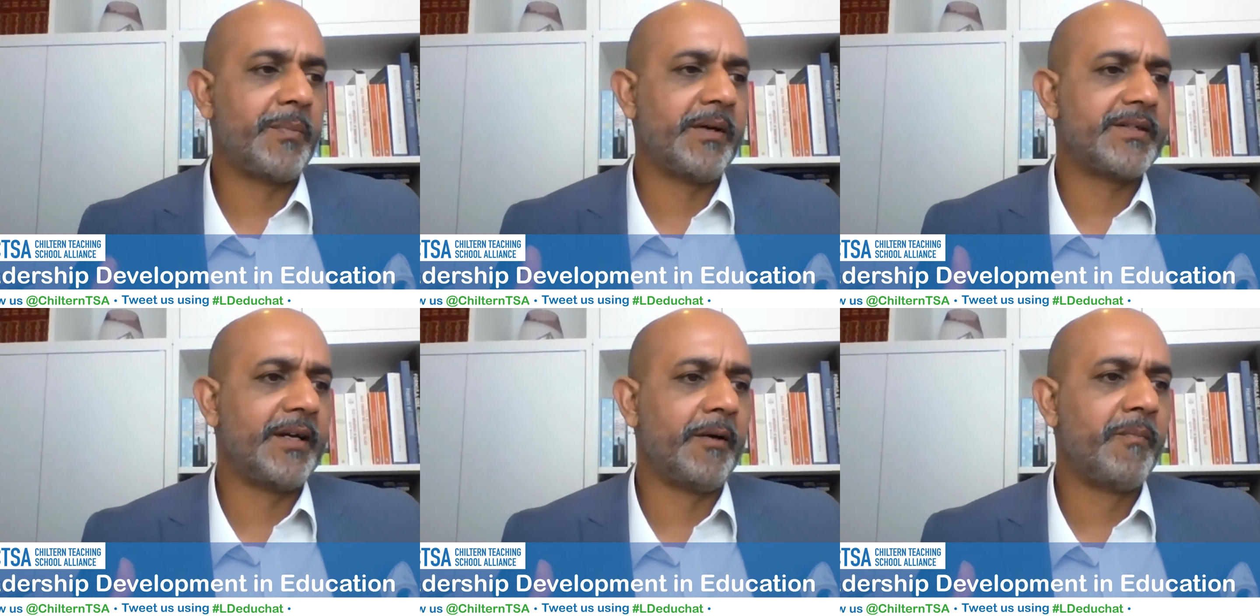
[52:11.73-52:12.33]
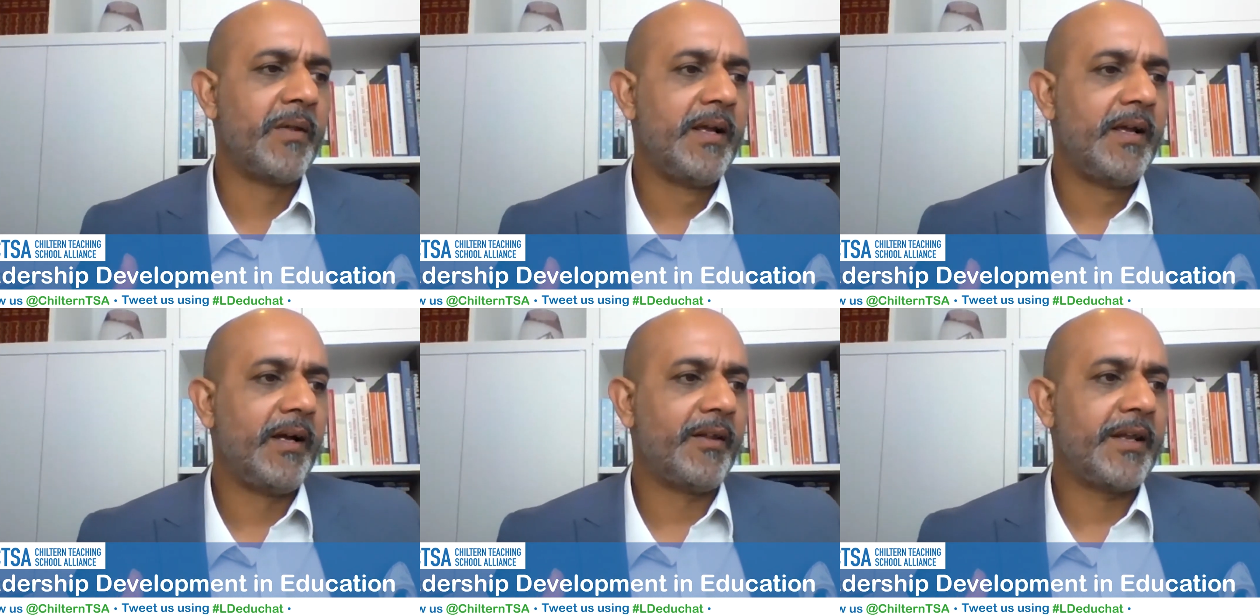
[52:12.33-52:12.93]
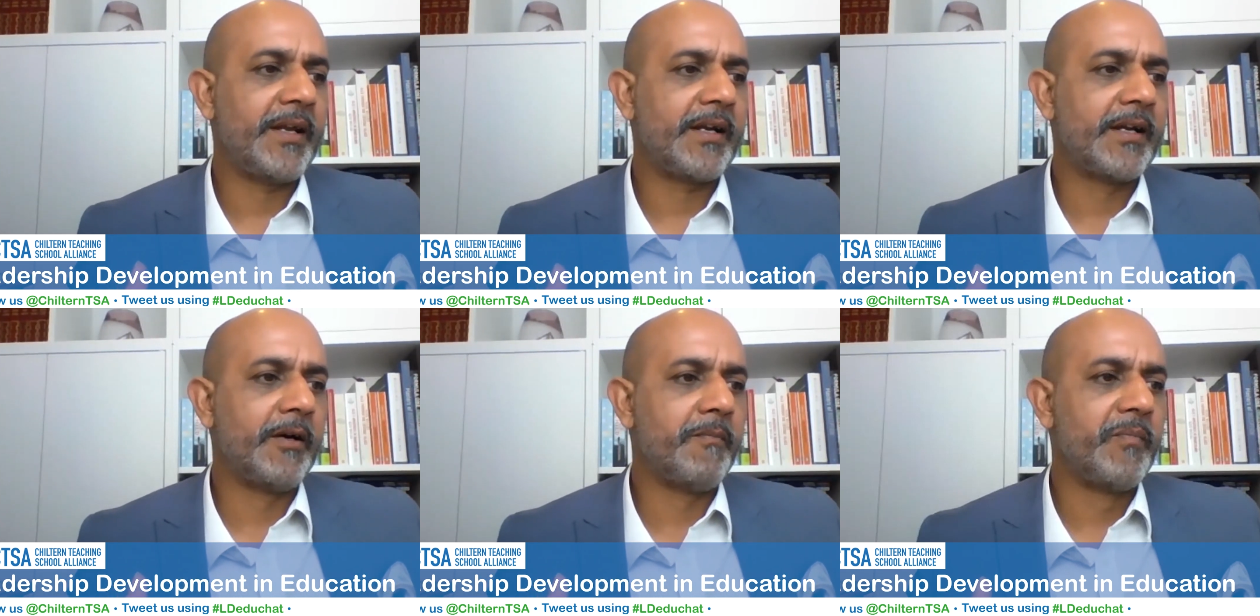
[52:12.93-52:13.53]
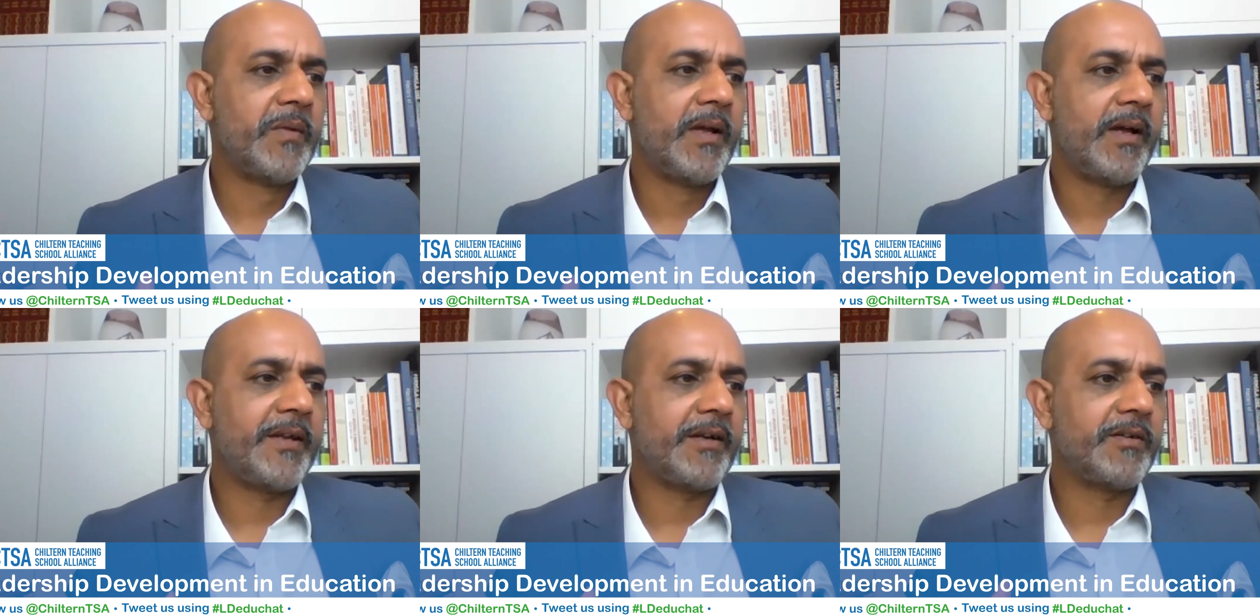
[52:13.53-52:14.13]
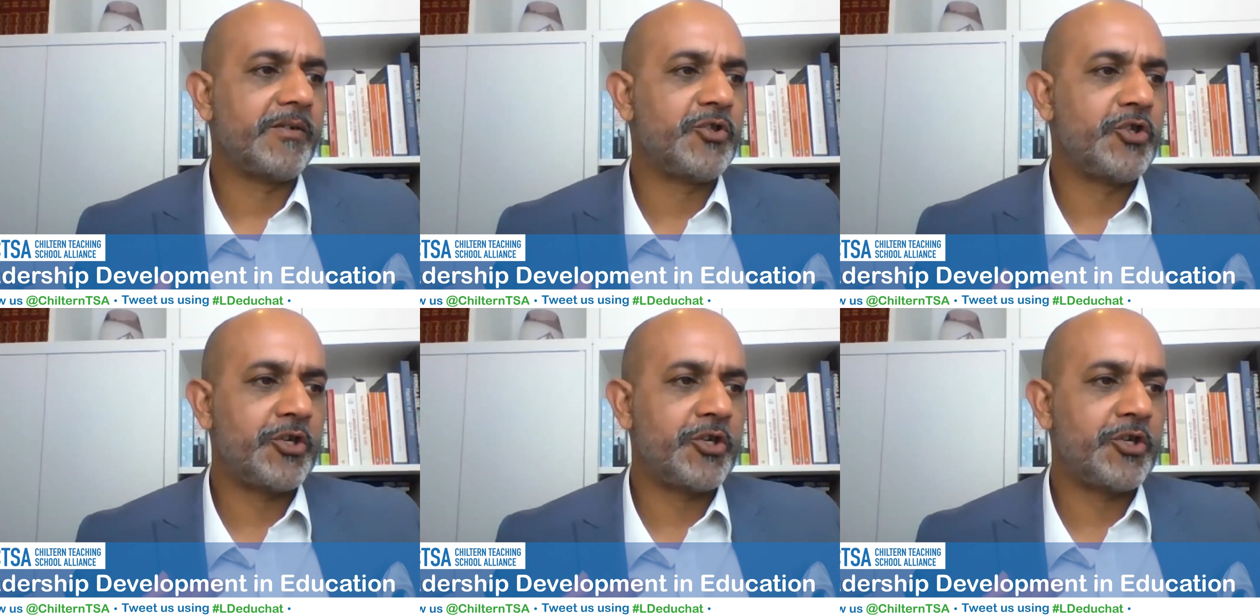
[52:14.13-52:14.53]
But I think just